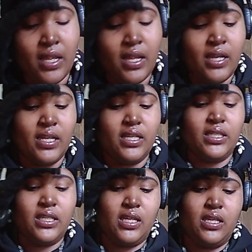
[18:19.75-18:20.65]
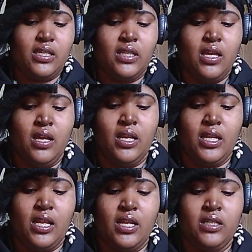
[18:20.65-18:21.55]
This is
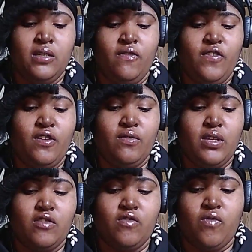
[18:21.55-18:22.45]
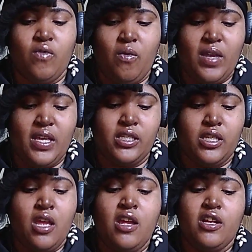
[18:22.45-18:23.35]
needing to fill these voids,
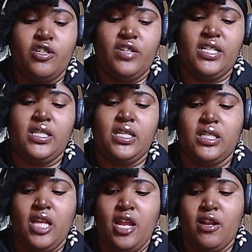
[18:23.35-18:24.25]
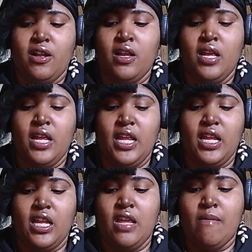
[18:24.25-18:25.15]
address these inner
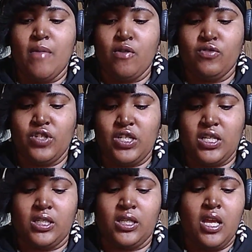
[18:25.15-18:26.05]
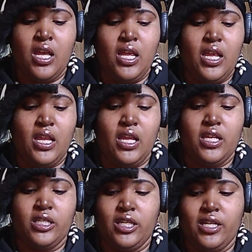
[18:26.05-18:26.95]
hidden emotions, hidden
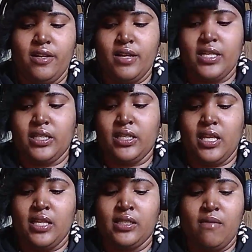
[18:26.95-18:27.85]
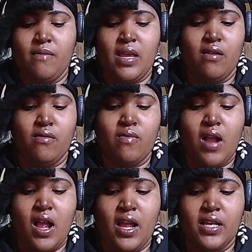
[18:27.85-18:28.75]
insecurities, and things that may
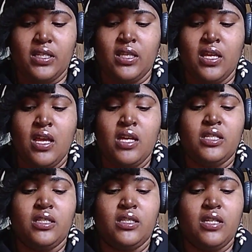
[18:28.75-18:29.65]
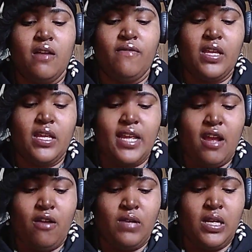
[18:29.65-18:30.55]
arise, snuffing
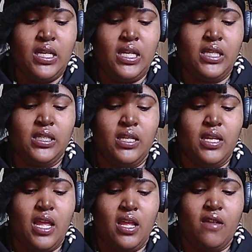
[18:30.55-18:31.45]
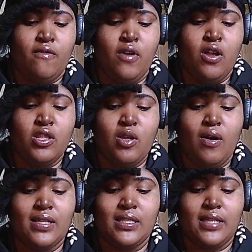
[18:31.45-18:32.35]
out these negative
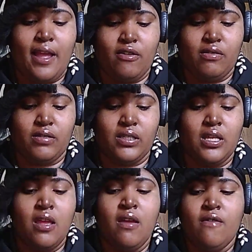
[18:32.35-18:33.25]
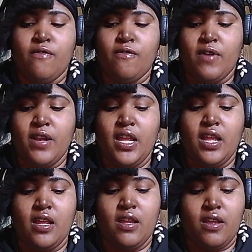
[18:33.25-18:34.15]
thought cycles,
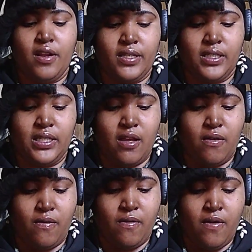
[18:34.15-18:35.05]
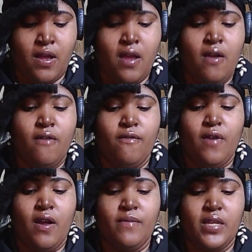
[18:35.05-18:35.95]
freeing yourself
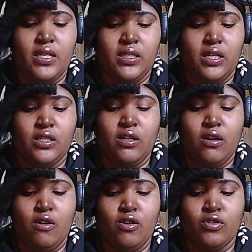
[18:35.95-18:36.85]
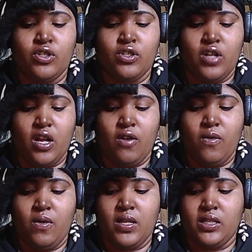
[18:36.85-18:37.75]
from this internal struggle
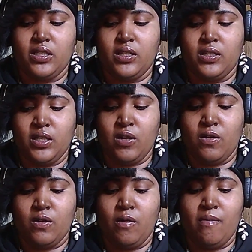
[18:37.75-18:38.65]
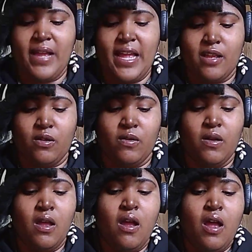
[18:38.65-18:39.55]
or this internal battle,
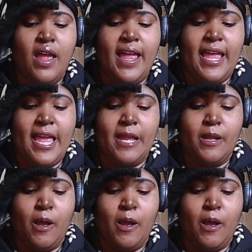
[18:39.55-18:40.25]
and